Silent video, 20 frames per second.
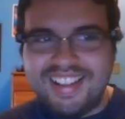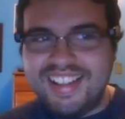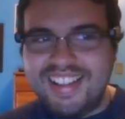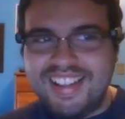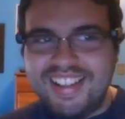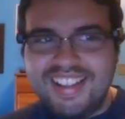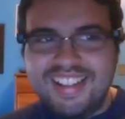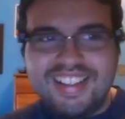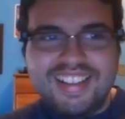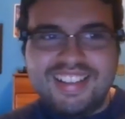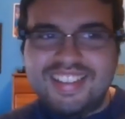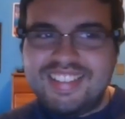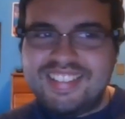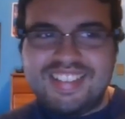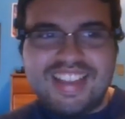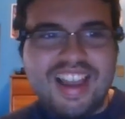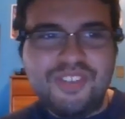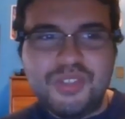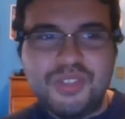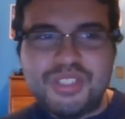
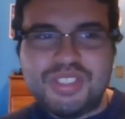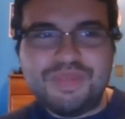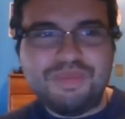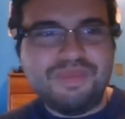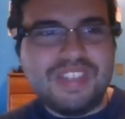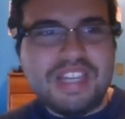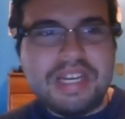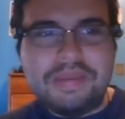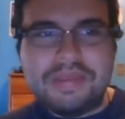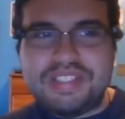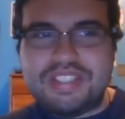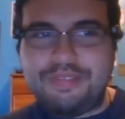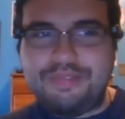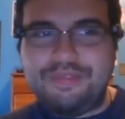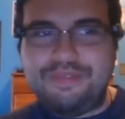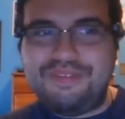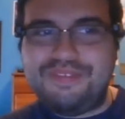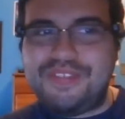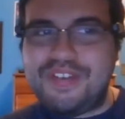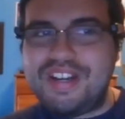That was a
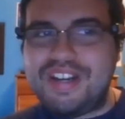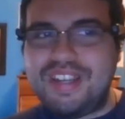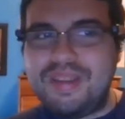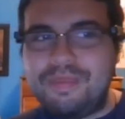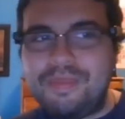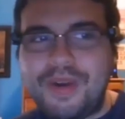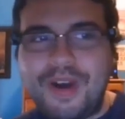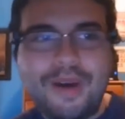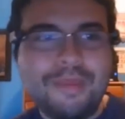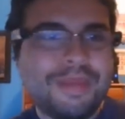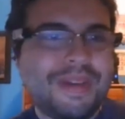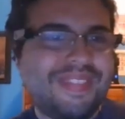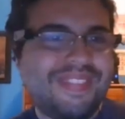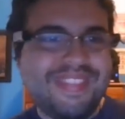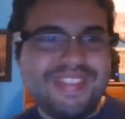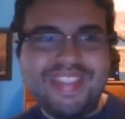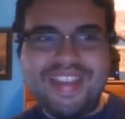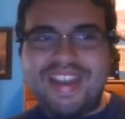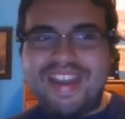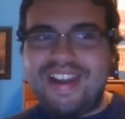funny moment
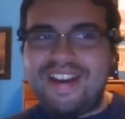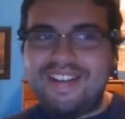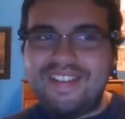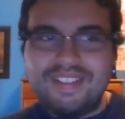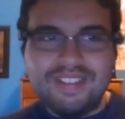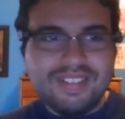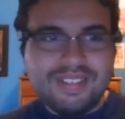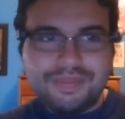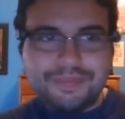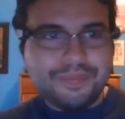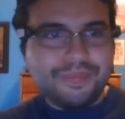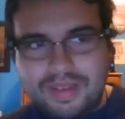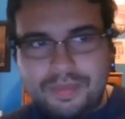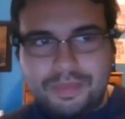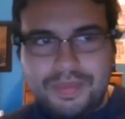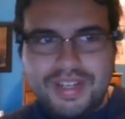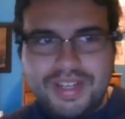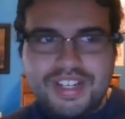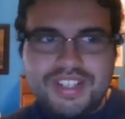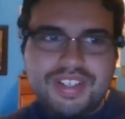there.
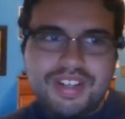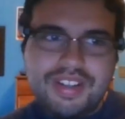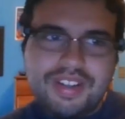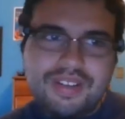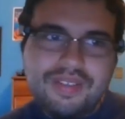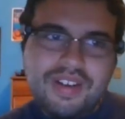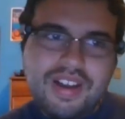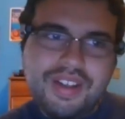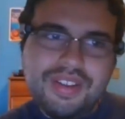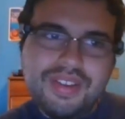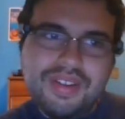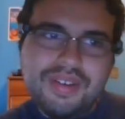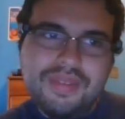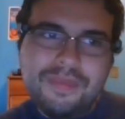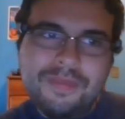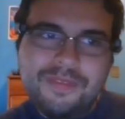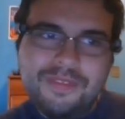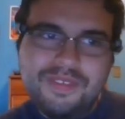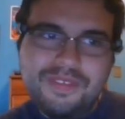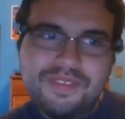I'm pretty sure there were other
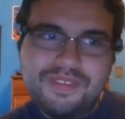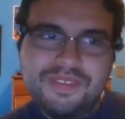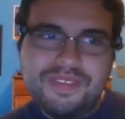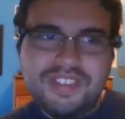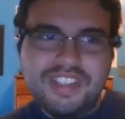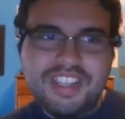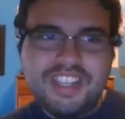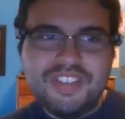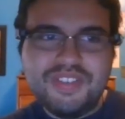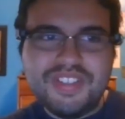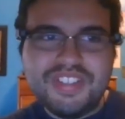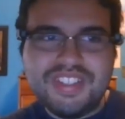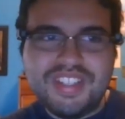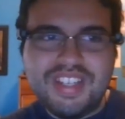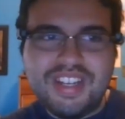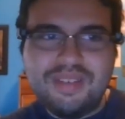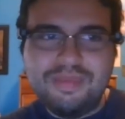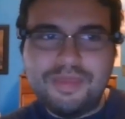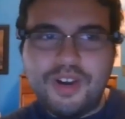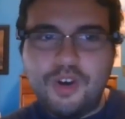
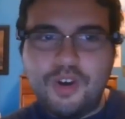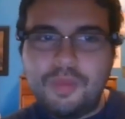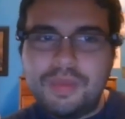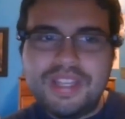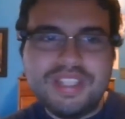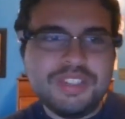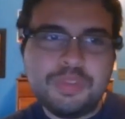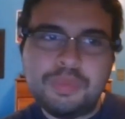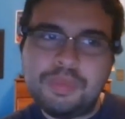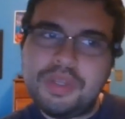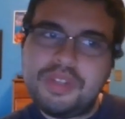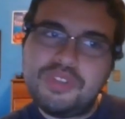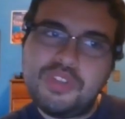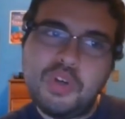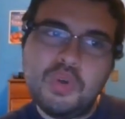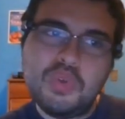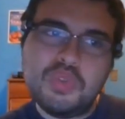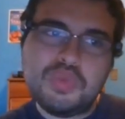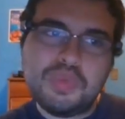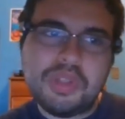interesting moments, but
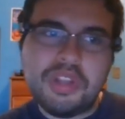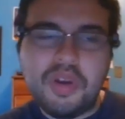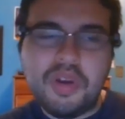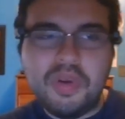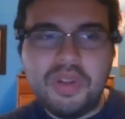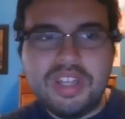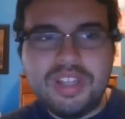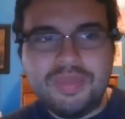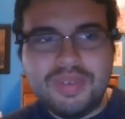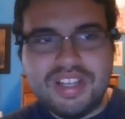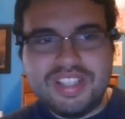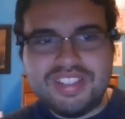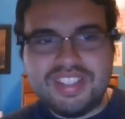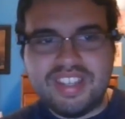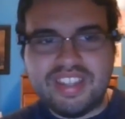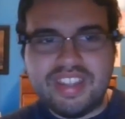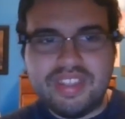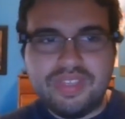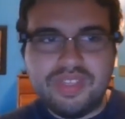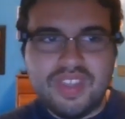those were the only ones
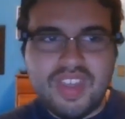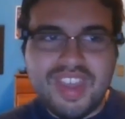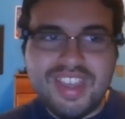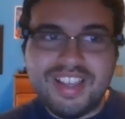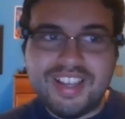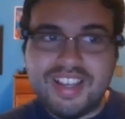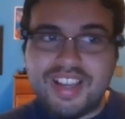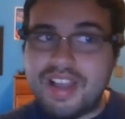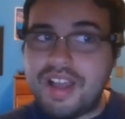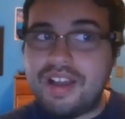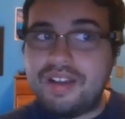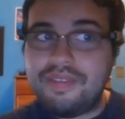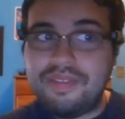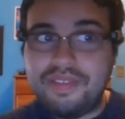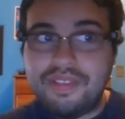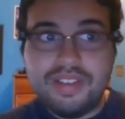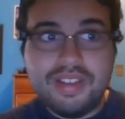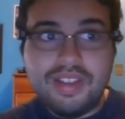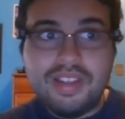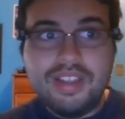I can think of.